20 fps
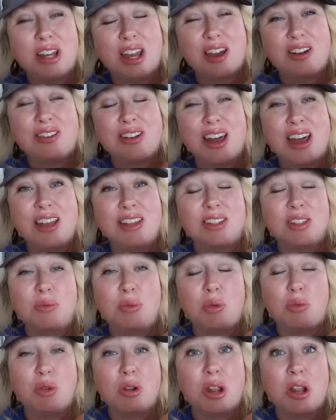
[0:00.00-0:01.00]
tile guy is
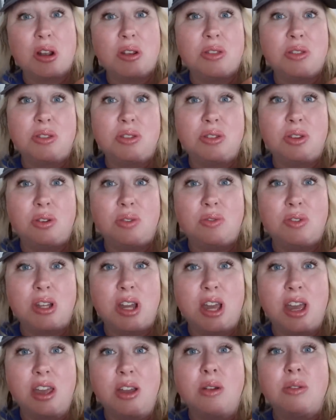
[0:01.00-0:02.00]
gonna be working on the stove
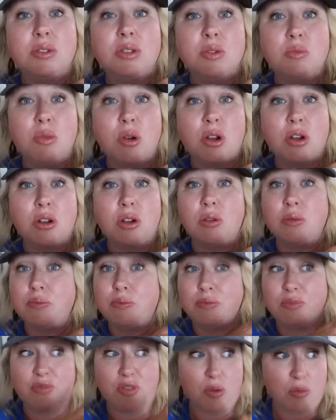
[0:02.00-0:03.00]
tile
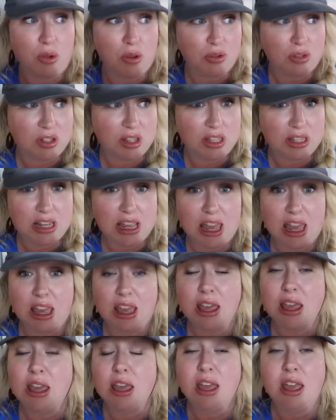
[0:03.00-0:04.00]
tomorrow for most of the
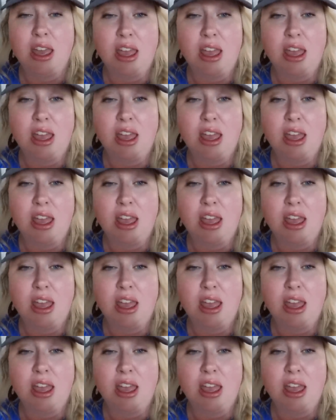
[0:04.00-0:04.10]
day